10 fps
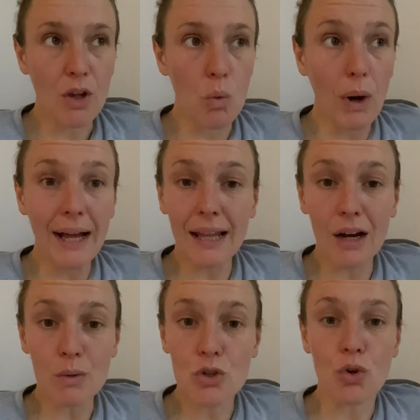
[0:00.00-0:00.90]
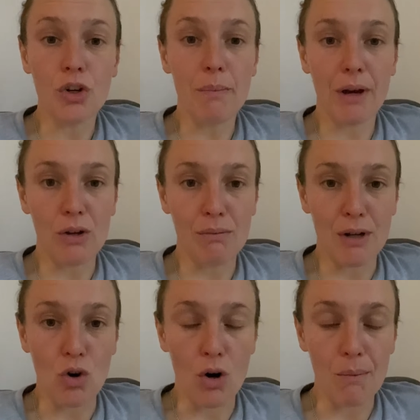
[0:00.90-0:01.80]
while I was going about my
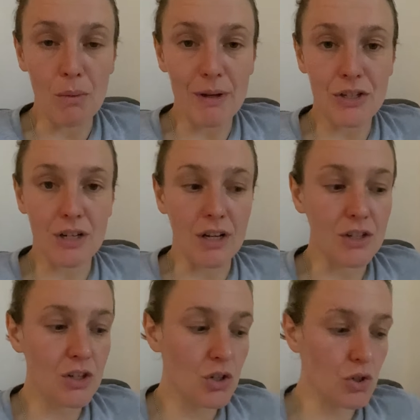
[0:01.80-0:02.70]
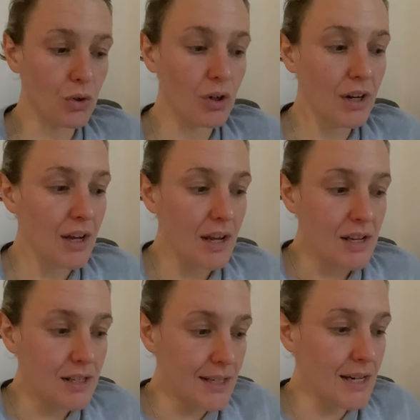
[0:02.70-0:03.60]
normal business. So
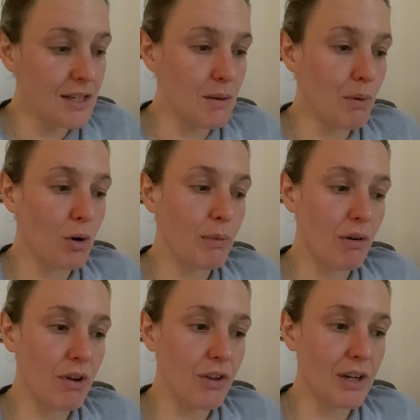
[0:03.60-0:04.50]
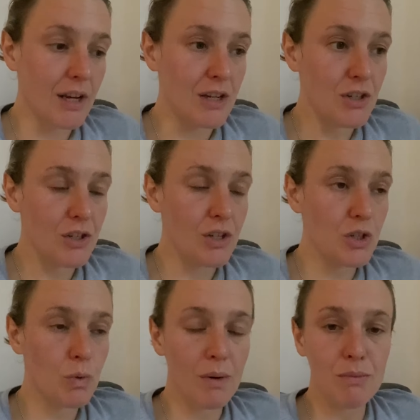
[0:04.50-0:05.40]
Stacey bought me a really nice
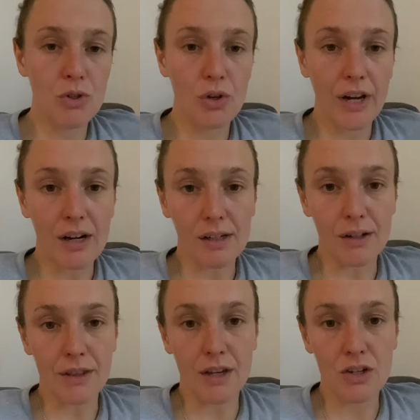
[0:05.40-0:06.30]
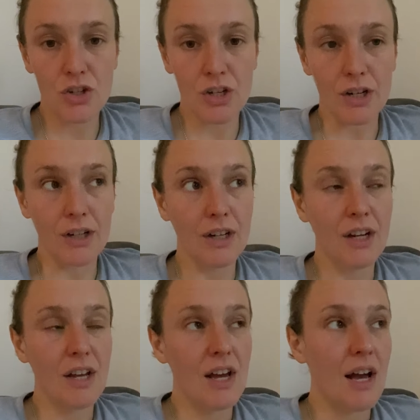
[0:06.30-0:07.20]
swimsuit earlier this year.
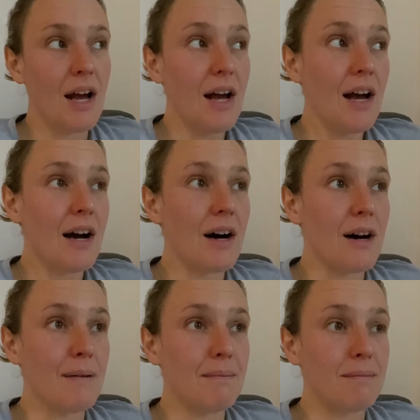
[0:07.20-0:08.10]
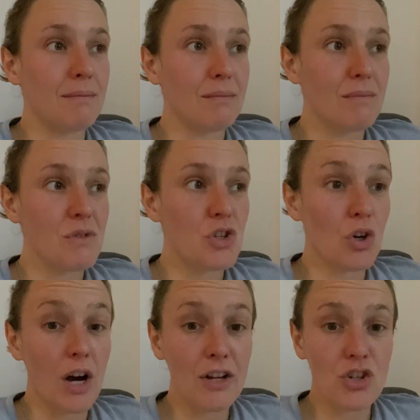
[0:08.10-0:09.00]

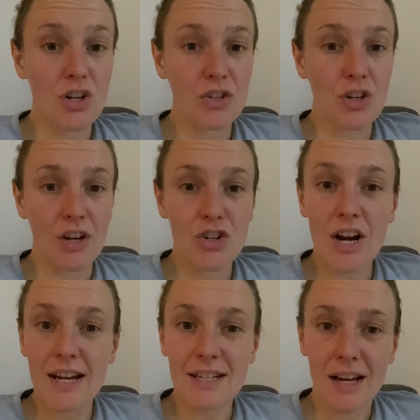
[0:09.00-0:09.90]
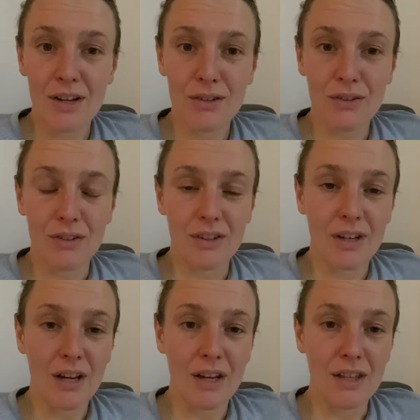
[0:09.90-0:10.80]
So I tried it
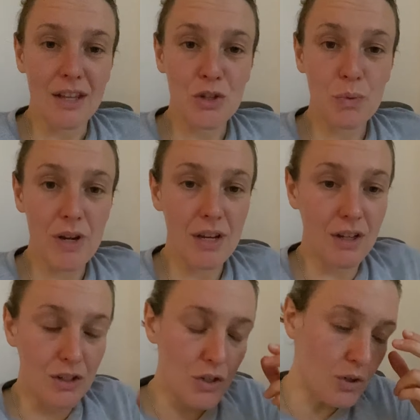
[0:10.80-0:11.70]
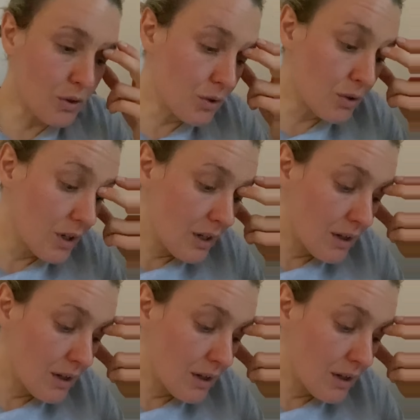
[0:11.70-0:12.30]
out this week. So